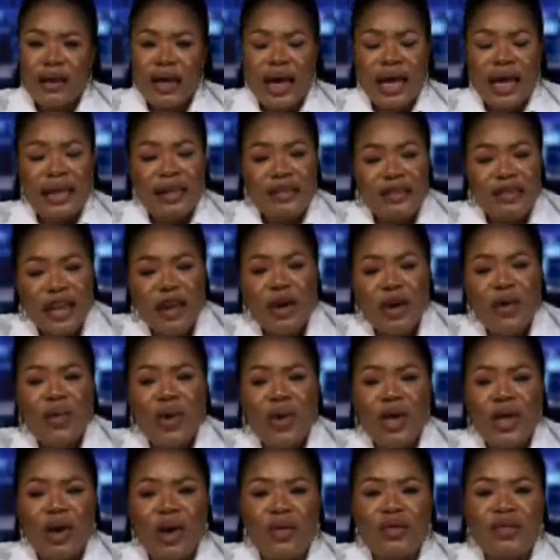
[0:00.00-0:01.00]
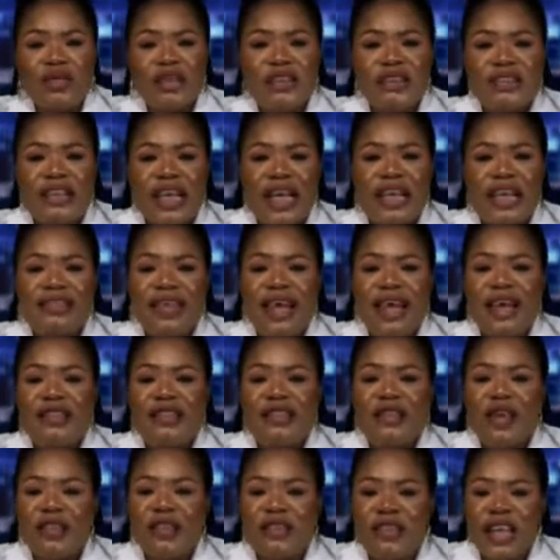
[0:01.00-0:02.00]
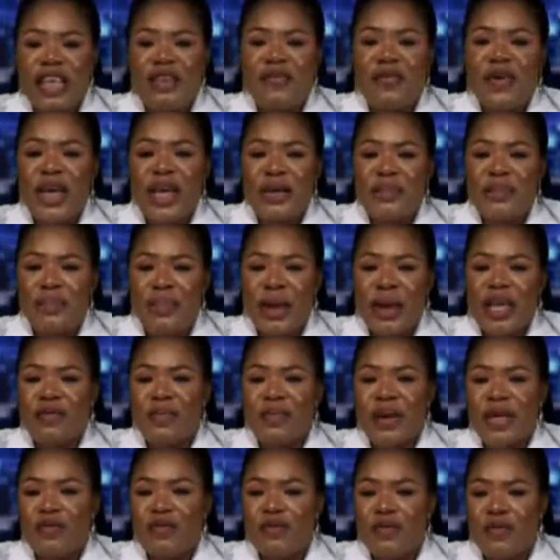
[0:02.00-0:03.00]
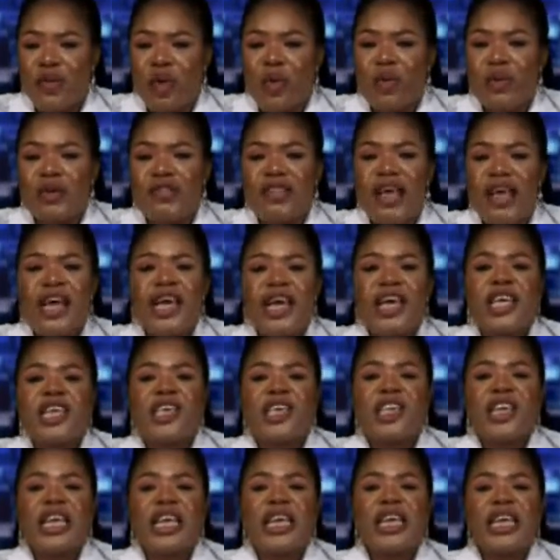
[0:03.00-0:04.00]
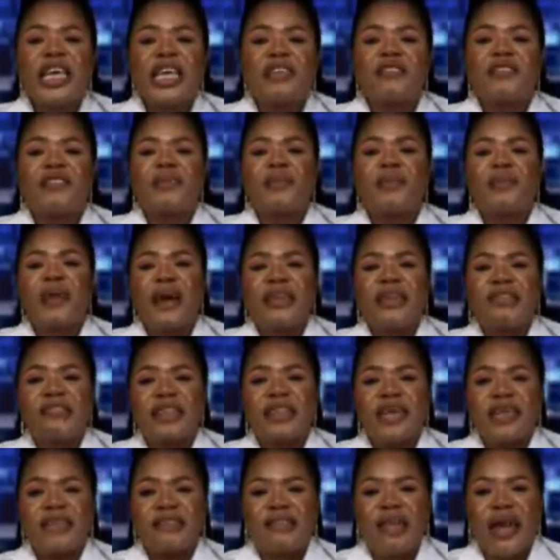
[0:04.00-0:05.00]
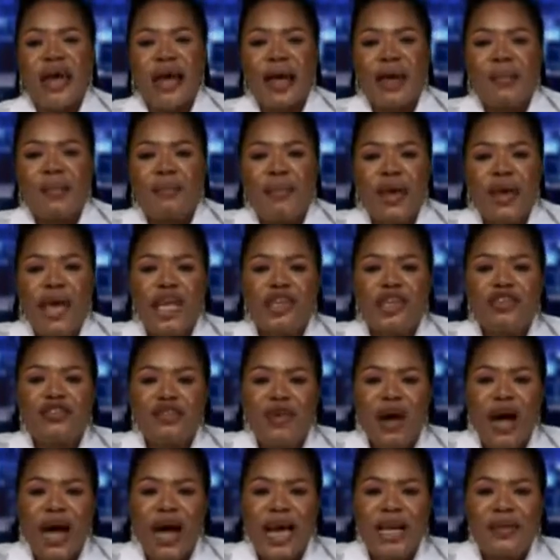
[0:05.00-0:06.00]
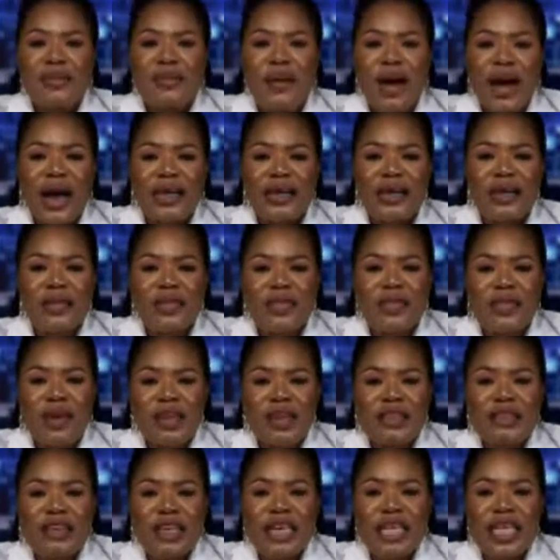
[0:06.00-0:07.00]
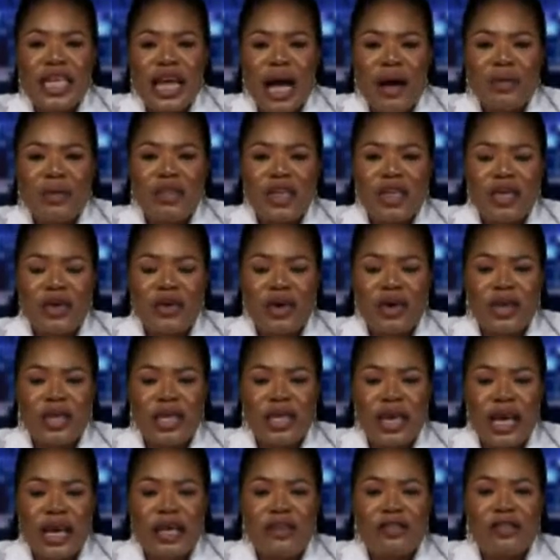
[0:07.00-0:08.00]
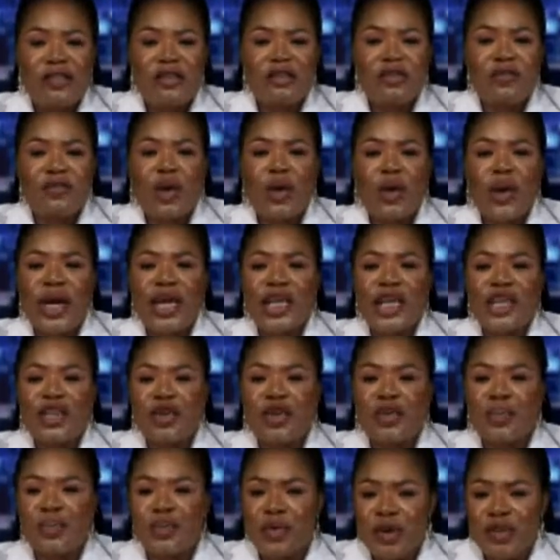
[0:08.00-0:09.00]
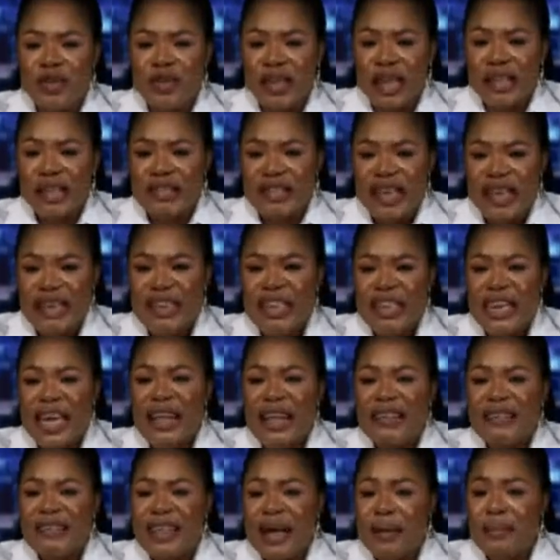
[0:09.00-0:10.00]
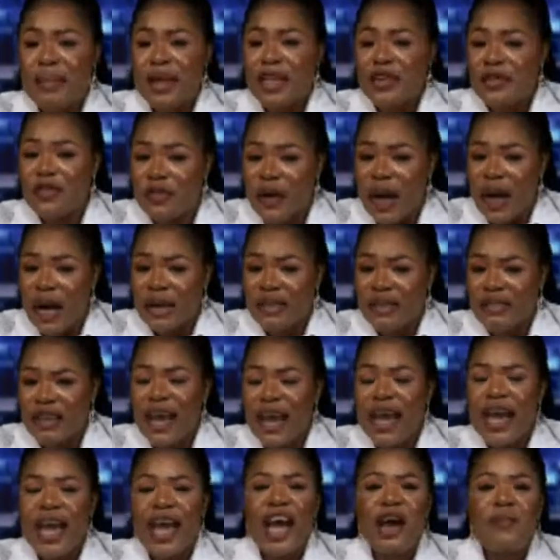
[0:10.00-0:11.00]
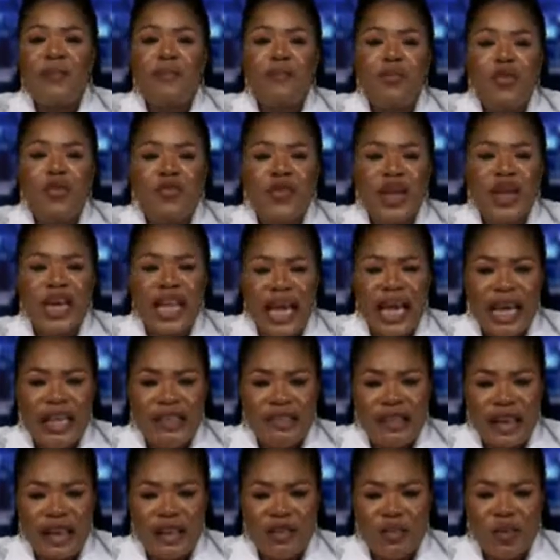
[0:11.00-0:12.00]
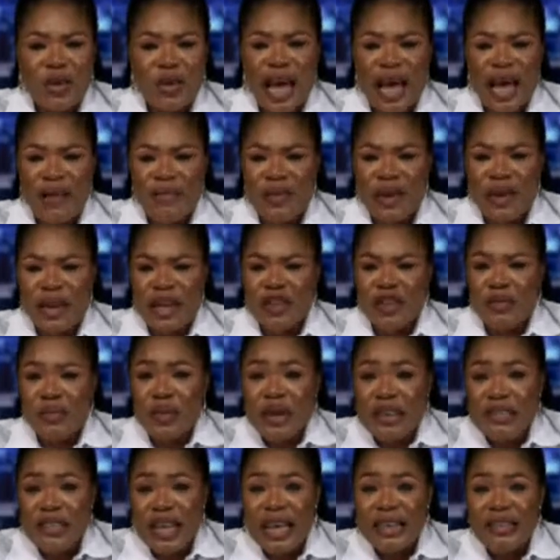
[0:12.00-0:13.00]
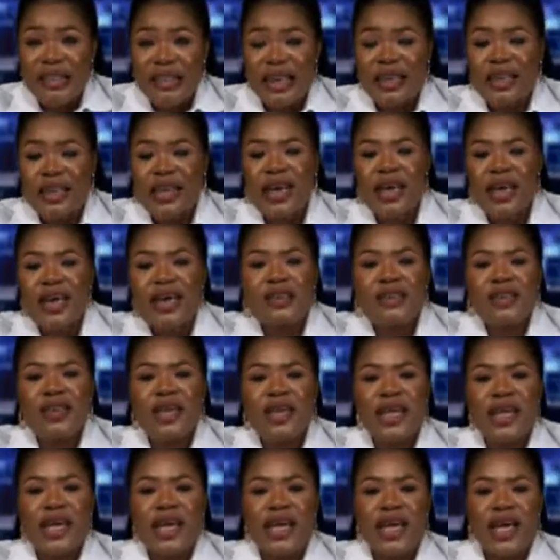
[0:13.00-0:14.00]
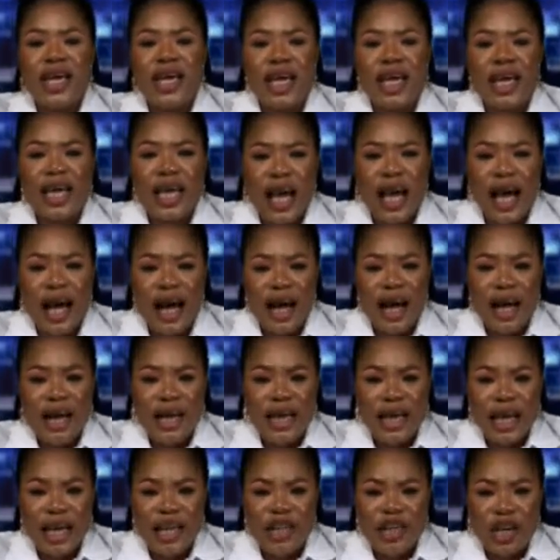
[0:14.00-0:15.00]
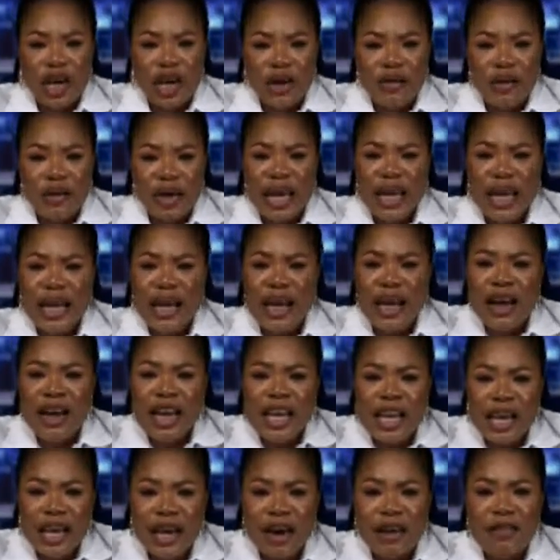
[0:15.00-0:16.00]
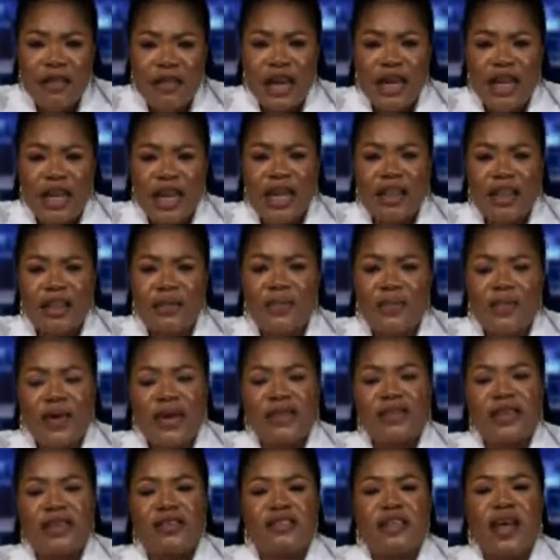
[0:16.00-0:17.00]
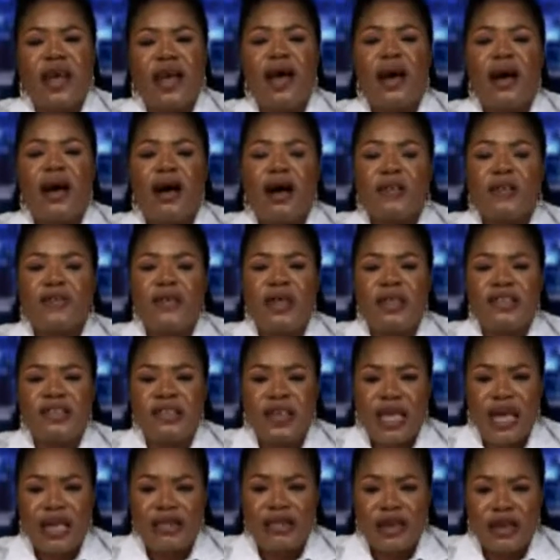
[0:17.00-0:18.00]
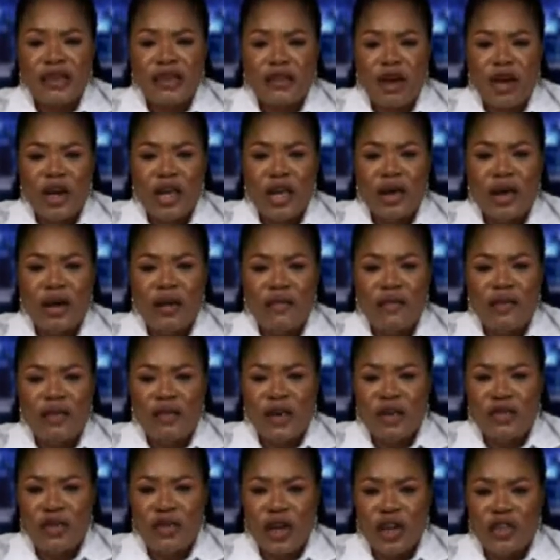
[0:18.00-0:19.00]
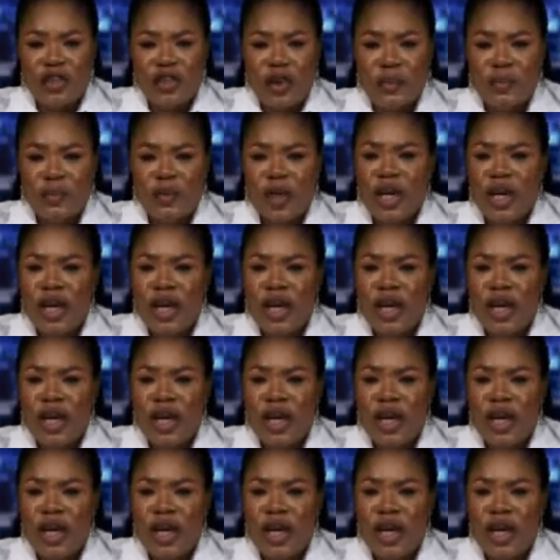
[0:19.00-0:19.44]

And the second one also says a successful impeachment vote shall lead to the president being tried by the 13 county coordinators following due process, stating established fact and proven intent with evidence presented to the IHR and a hearing in the presence of the state attorney of the federation.